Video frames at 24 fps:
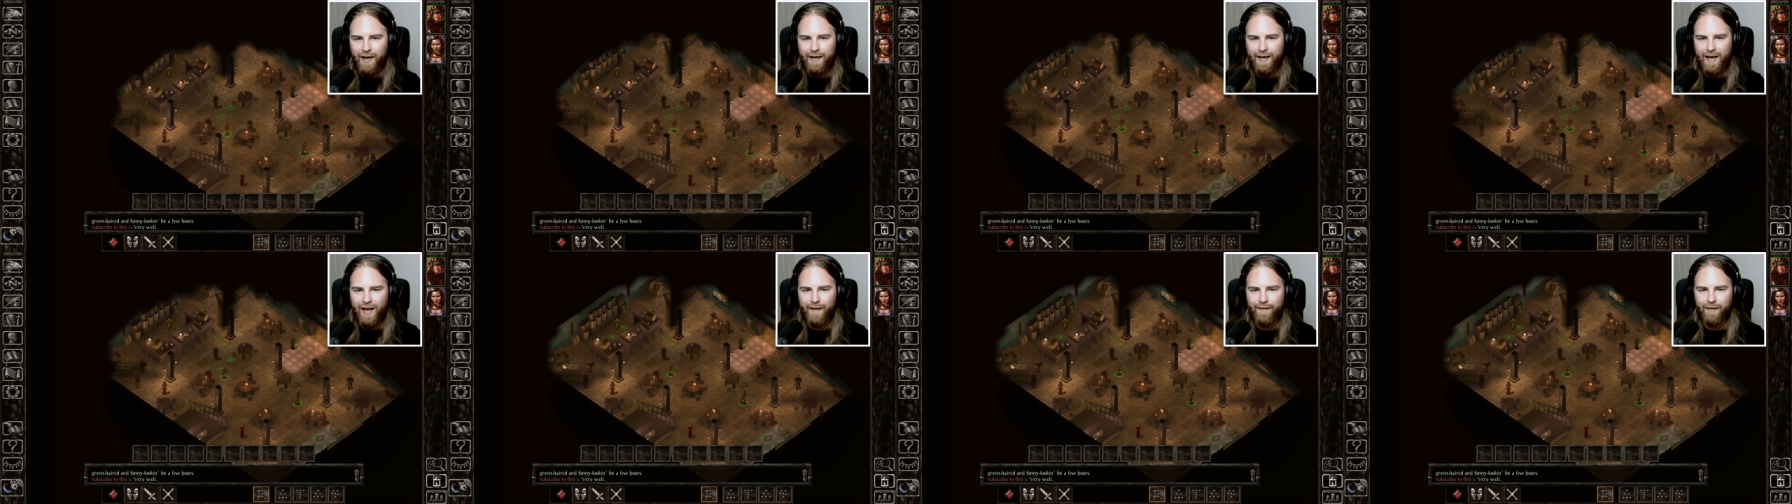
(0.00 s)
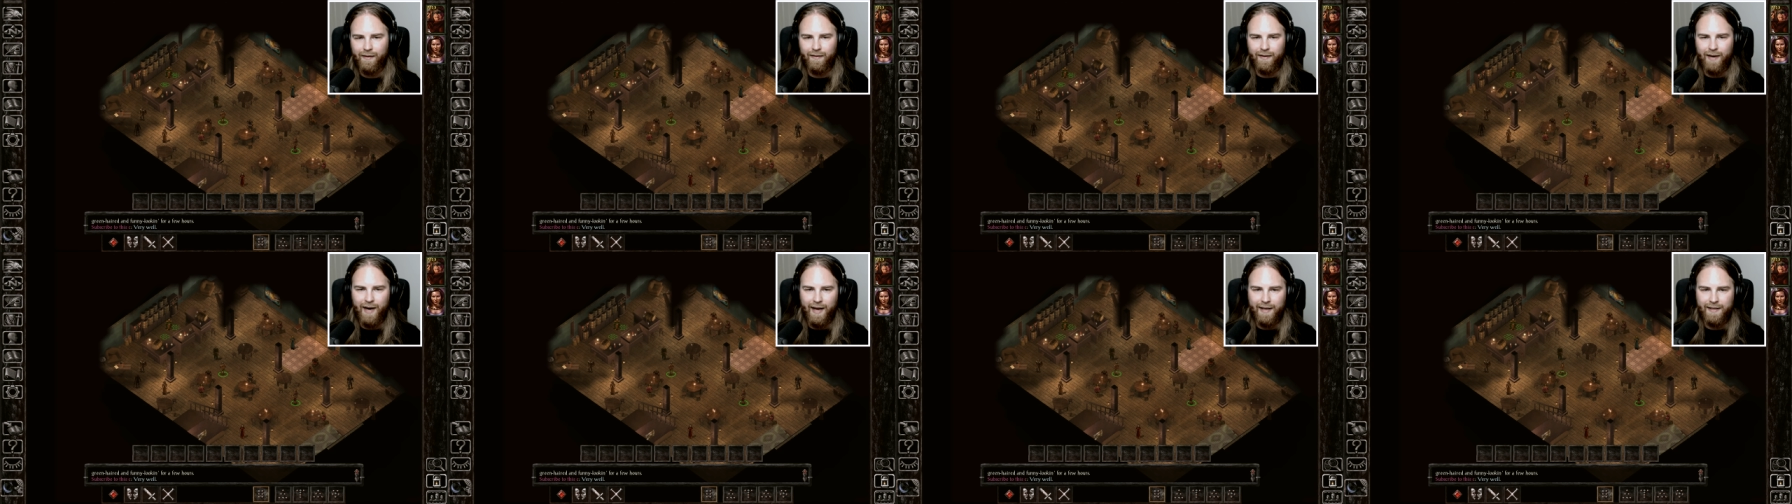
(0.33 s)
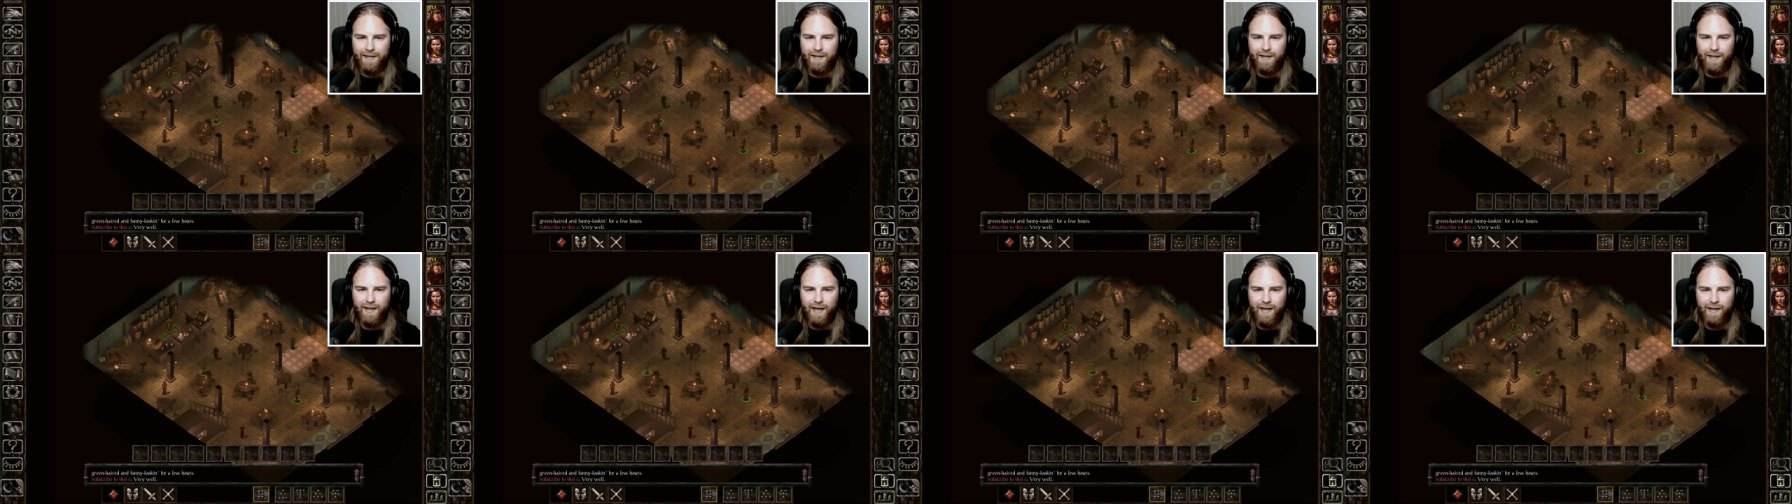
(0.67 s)
and have a
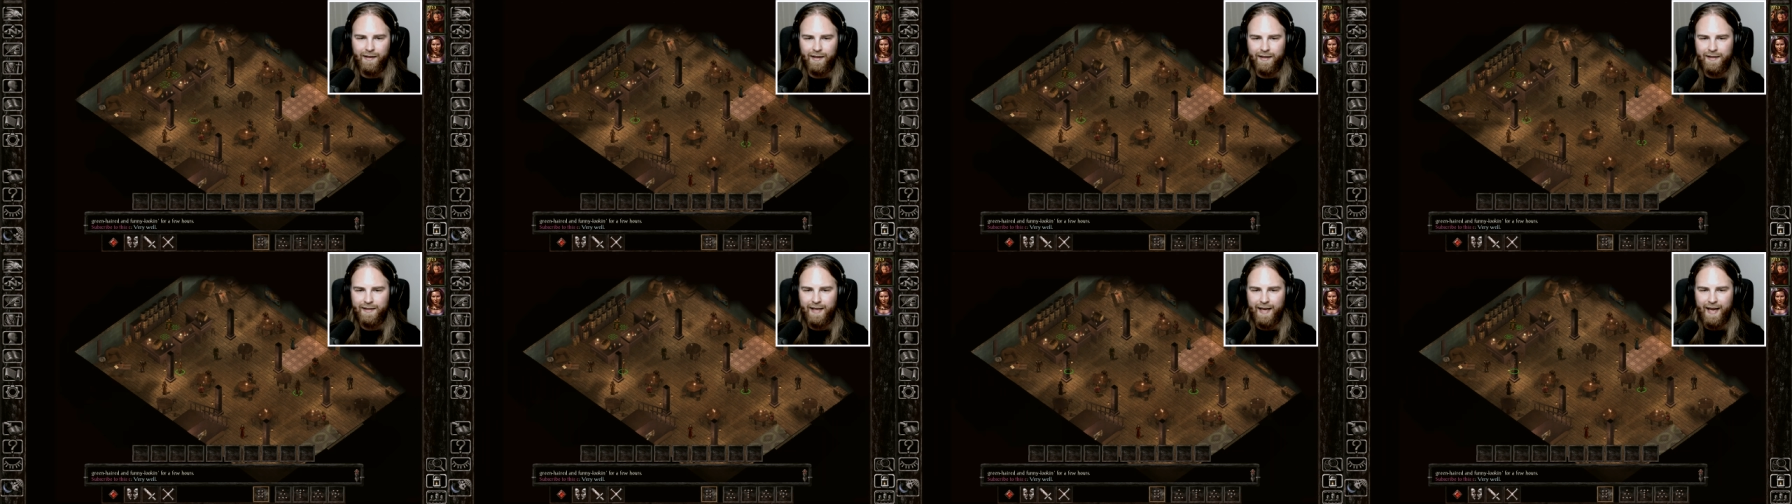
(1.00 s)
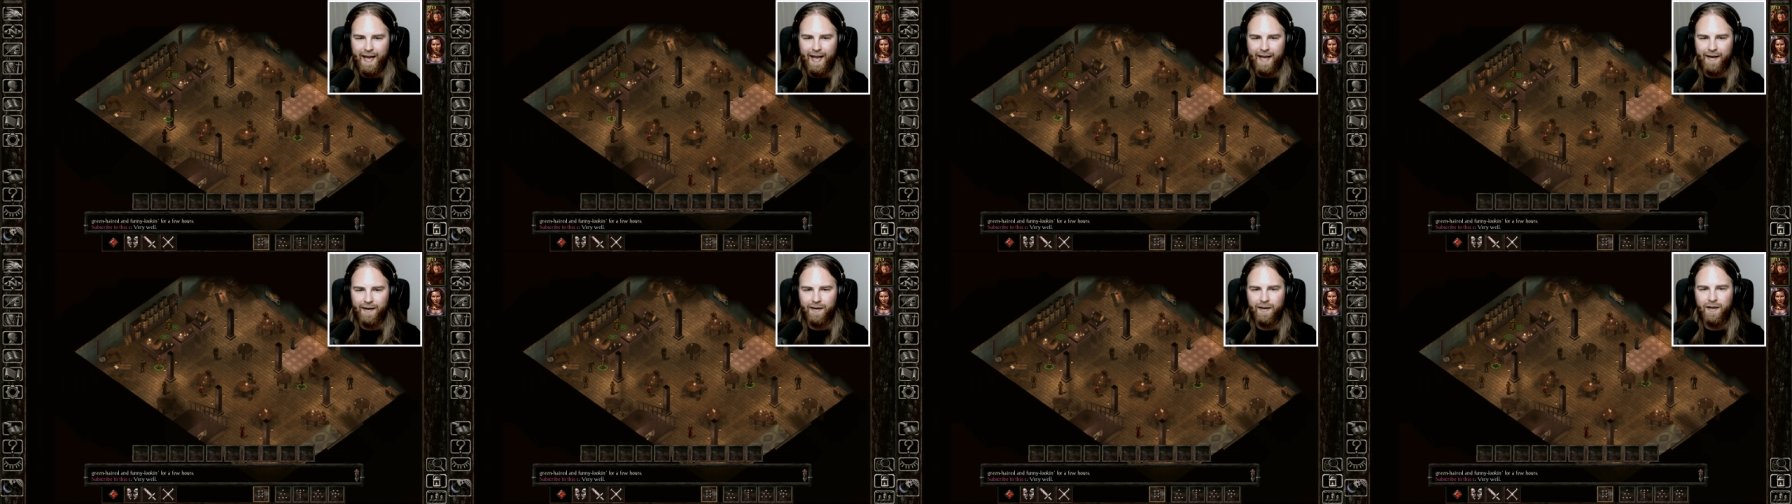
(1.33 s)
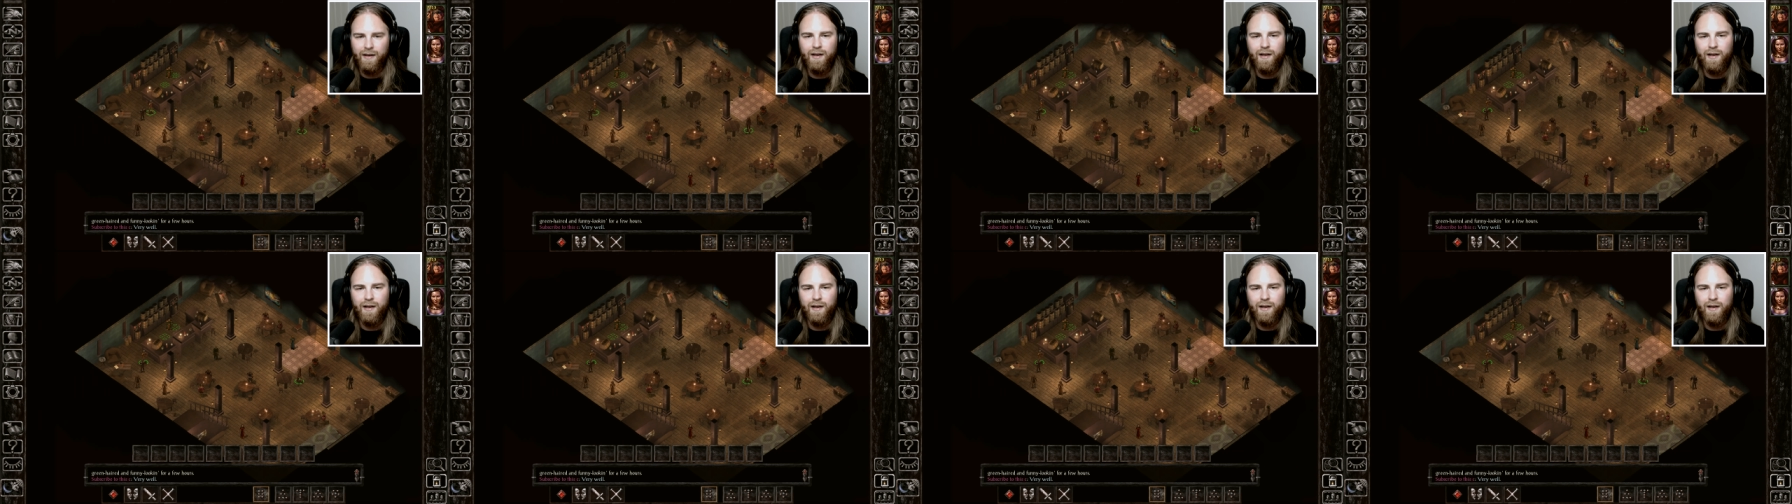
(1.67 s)
rest in this inn.